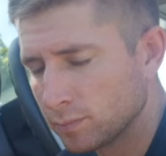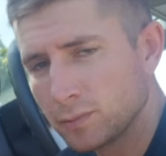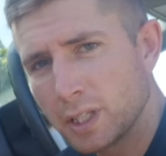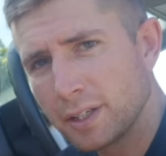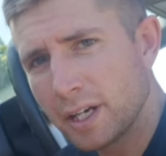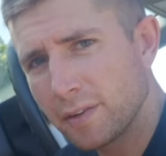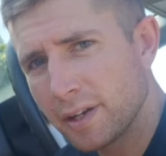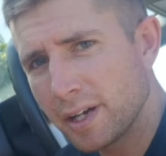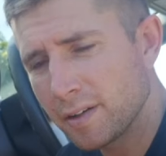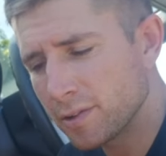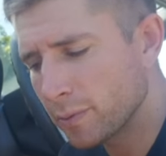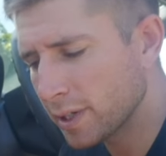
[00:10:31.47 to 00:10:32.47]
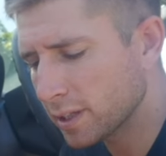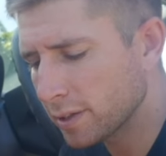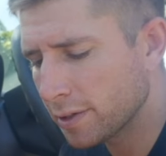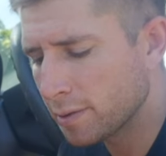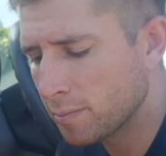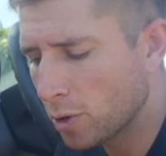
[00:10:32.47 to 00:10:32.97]
Okay, now that I have the
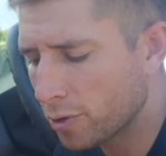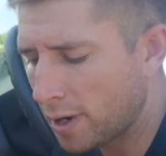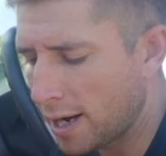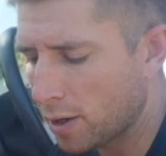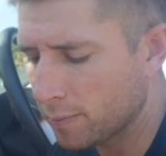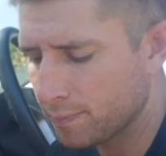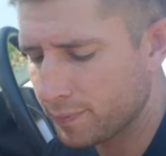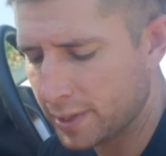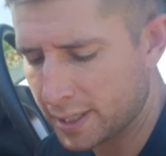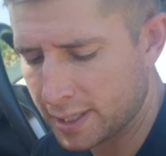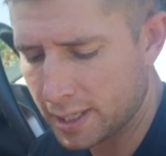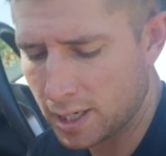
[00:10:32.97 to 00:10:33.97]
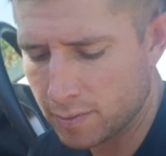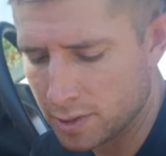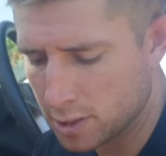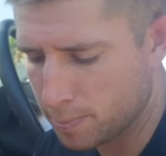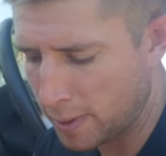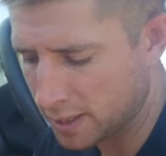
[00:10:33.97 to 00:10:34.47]
regulator and motor out, I can kind of
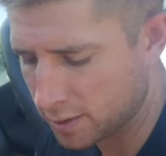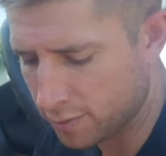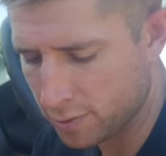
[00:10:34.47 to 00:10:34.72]
inspect it for